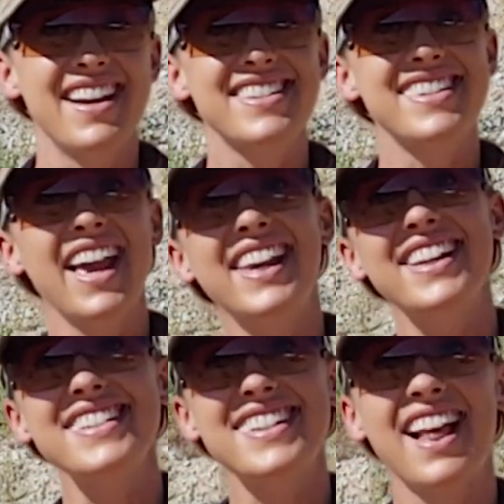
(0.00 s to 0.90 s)

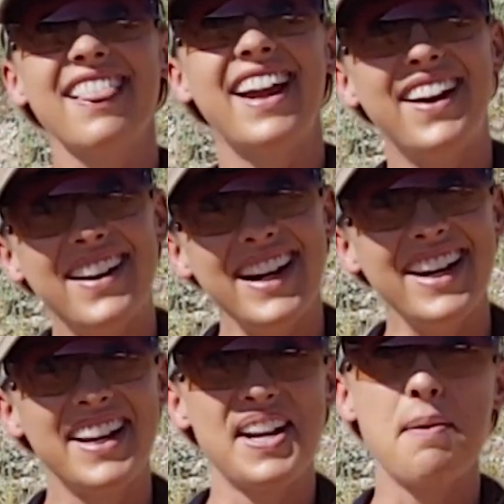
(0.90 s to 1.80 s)
Second,
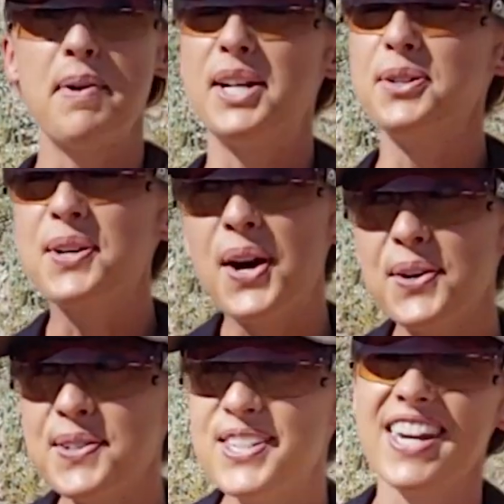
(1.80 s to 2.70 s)
Larry, my new
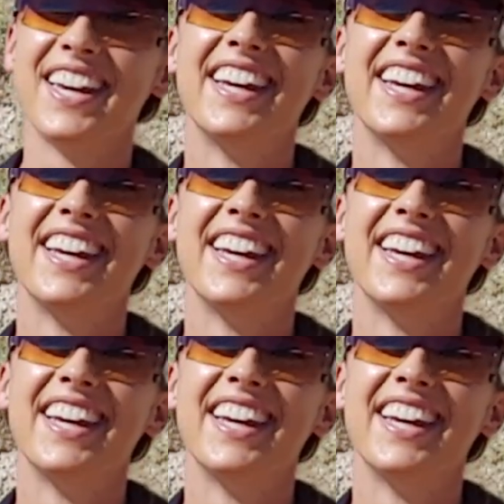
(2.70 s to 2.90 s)
coach.